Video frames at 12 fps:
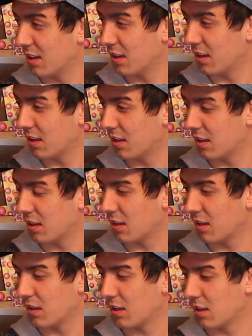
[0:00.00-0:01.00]

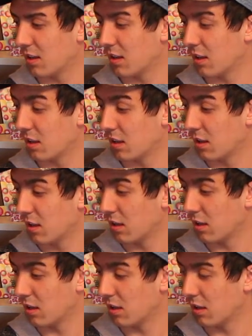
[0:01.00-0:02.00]

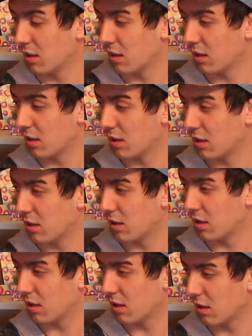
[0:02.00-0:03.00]

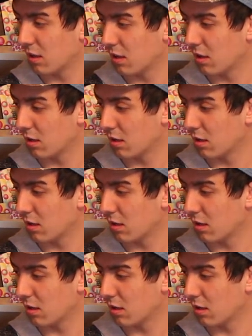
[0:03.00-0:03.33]
(silent)